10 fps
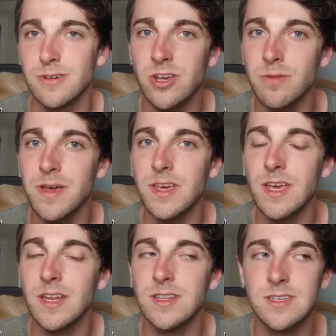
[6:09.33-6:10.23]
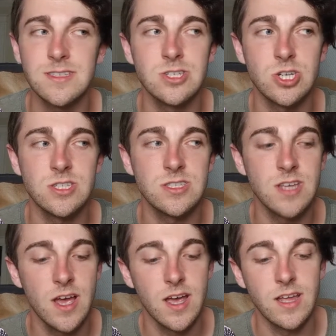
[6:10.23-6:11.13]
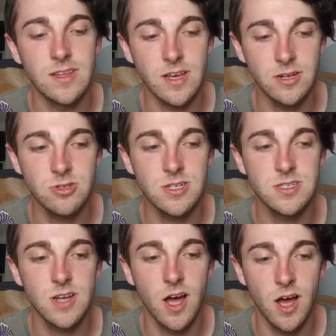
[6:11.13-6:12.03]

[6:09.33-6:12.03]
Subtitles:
that you're making decisions in the interest